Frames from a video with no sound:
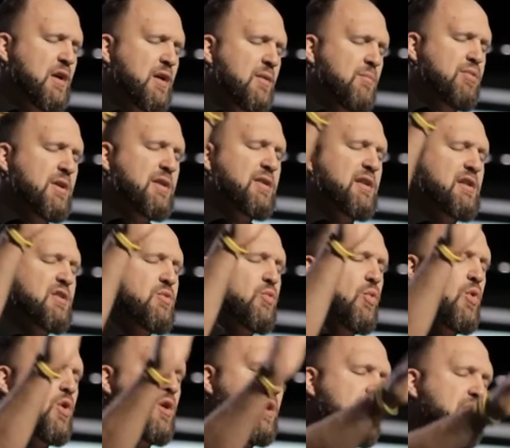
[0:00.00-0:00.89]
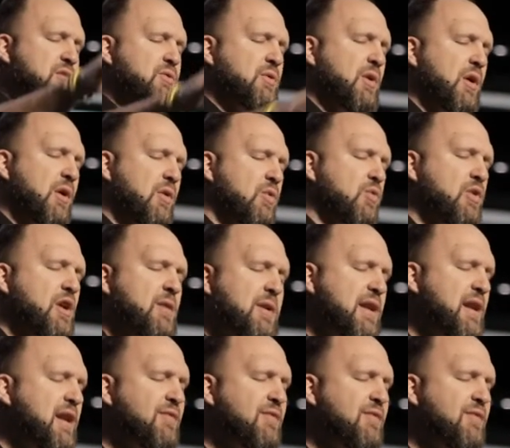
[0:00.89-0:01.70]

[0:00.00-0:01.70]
bring this word into agreement in every